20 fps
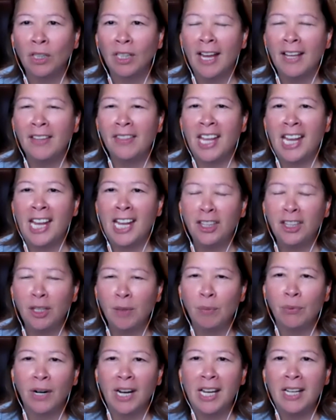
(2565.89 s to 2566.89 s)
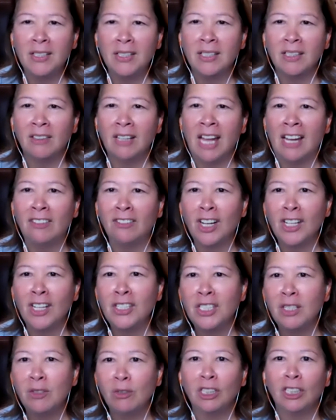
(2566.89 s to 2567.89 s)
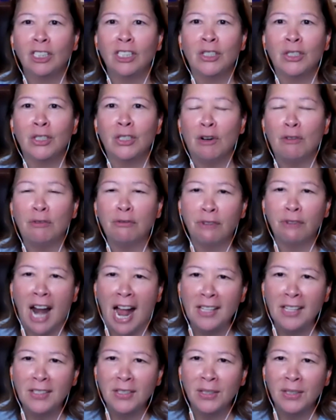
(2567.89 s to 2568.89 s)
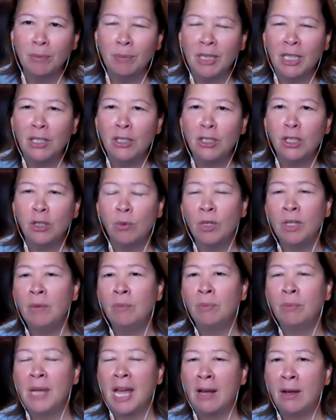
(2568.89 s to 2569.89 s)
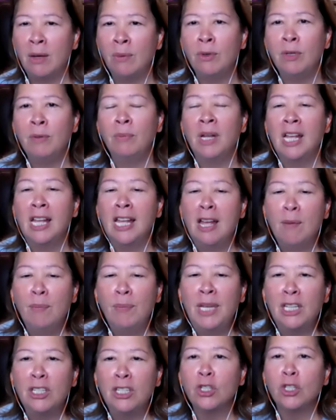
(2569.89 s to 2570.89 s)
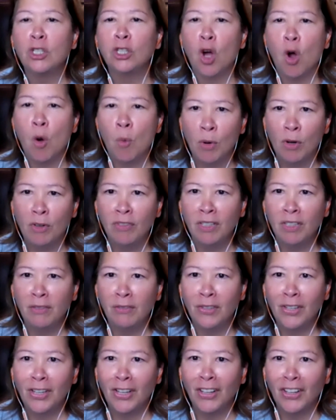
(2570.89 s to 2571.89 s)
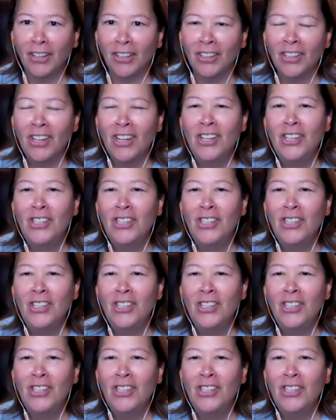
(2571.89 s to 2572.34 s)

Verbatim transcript: like they hit the brakes and, and Rusty would look so frazzled because she wouldn't uh, it would be a slow moving vehicle.